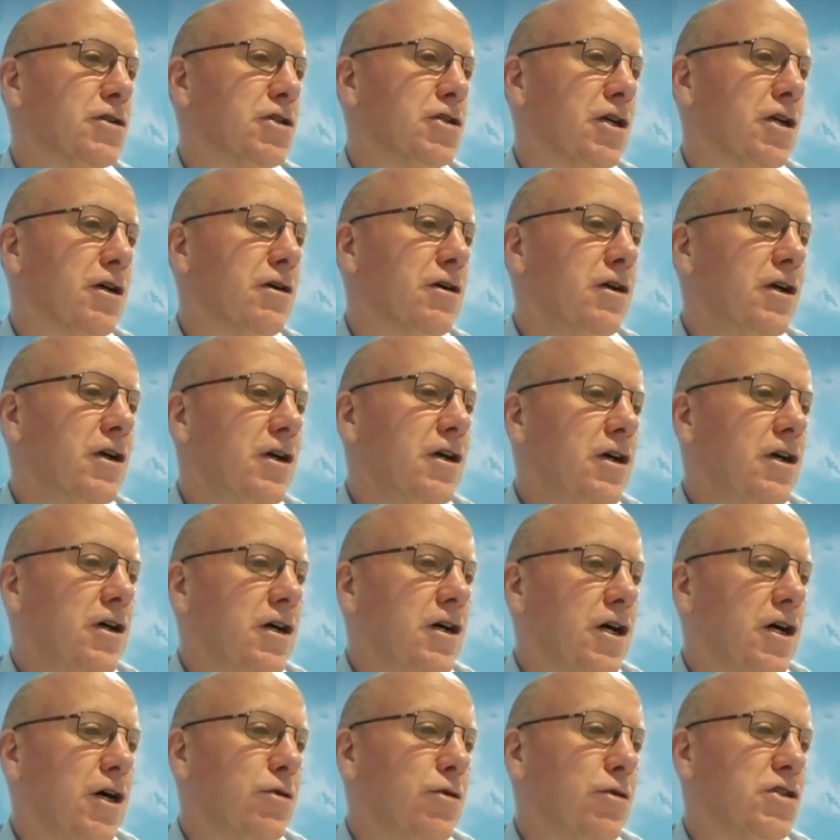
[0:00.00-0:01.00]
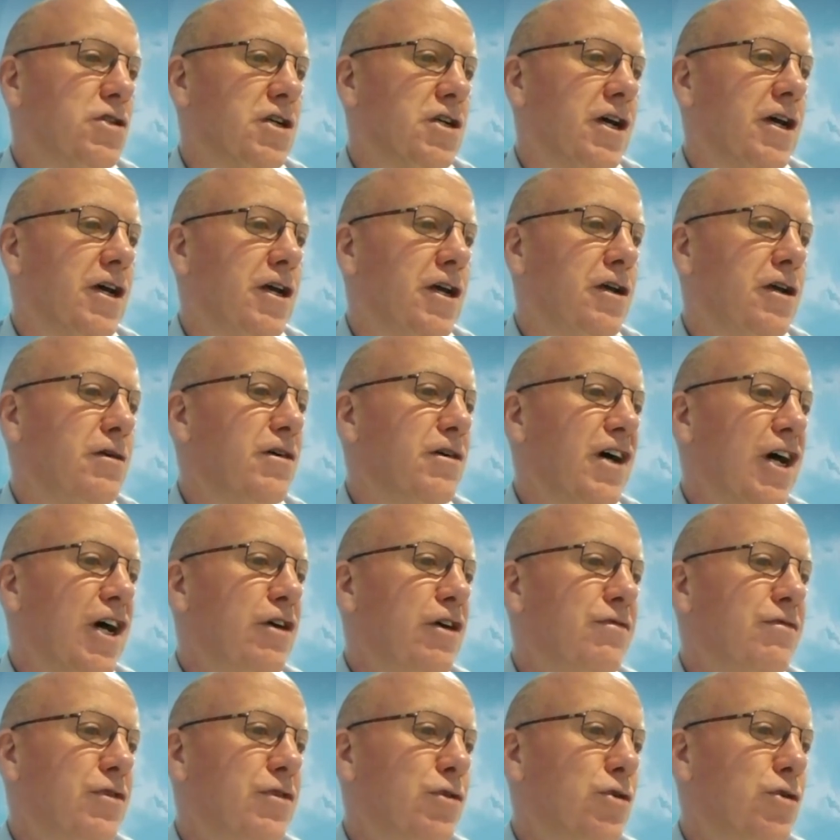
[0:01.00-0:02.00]
So I would say
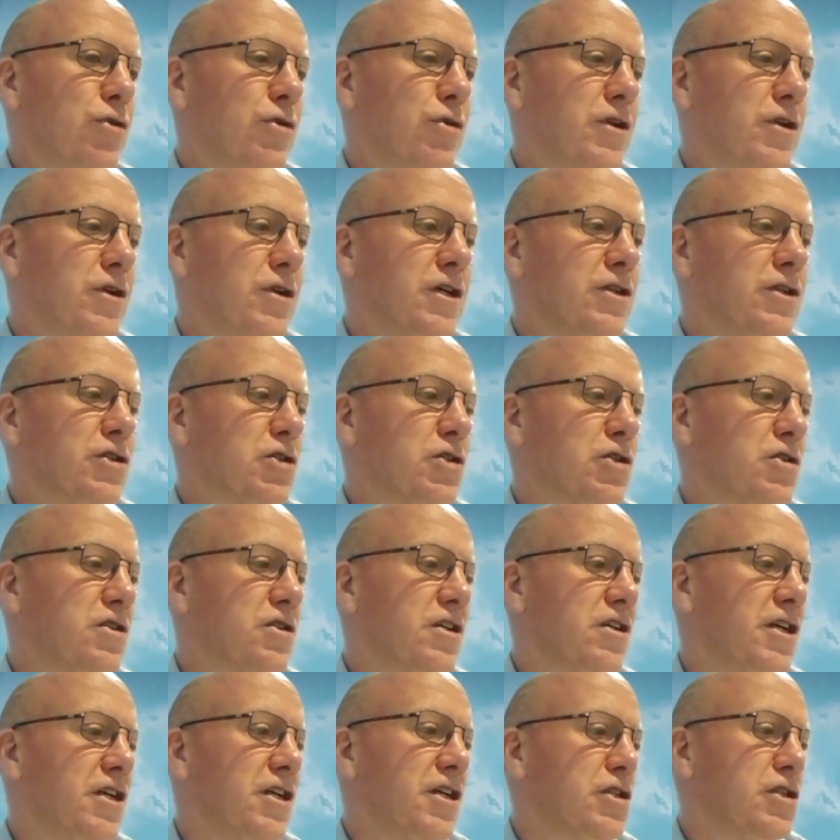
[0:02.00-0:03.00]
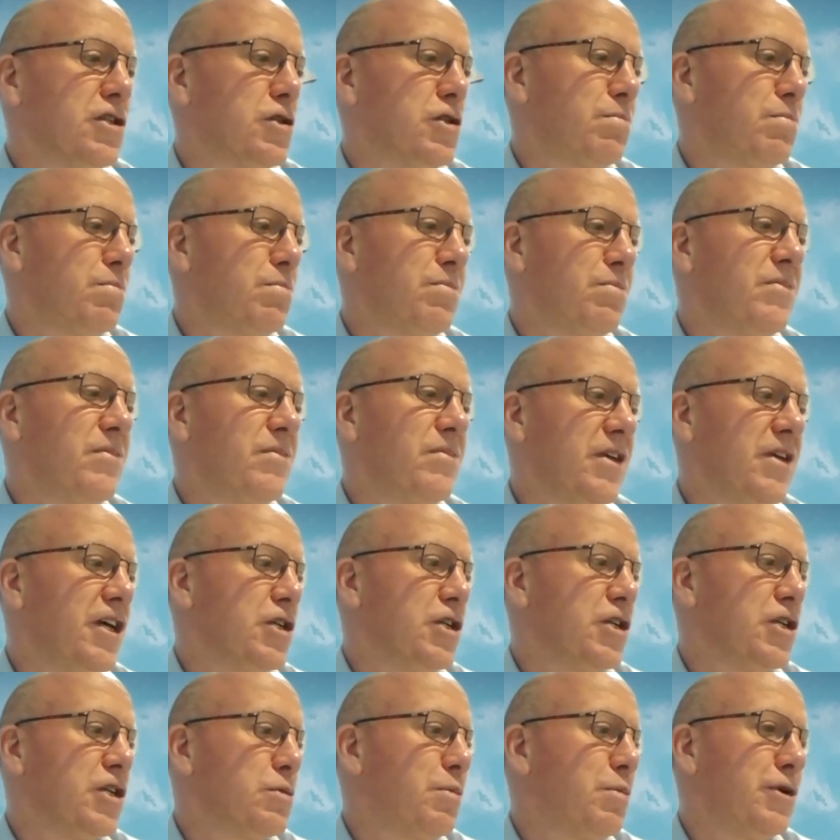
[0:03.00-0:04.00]
overall, it's it's
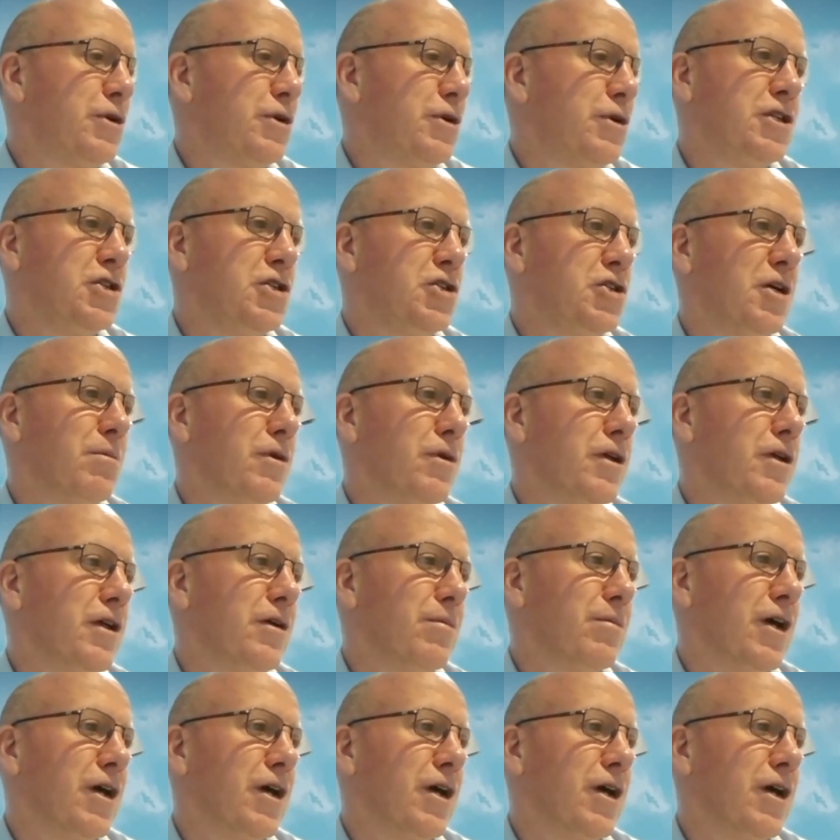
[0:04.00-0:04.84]
it's pretty similar.